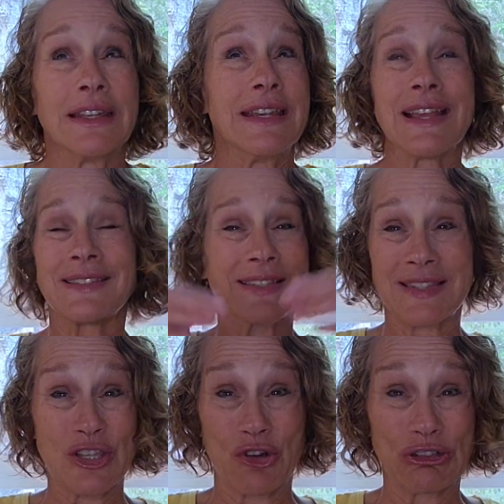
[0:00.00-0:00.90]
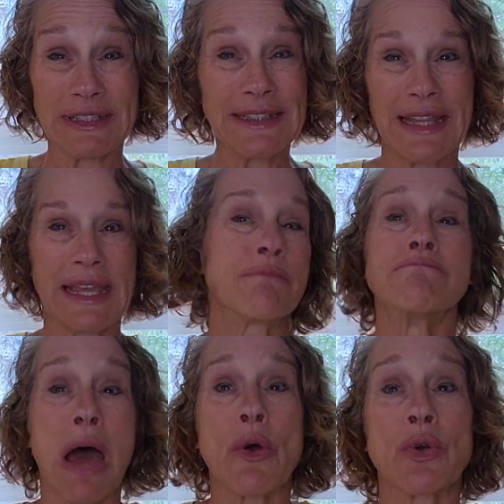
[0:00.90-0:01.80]
necessarily like a
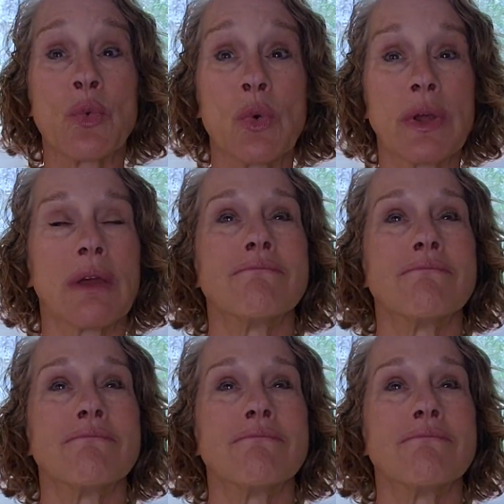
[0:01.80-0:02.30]
mountain would.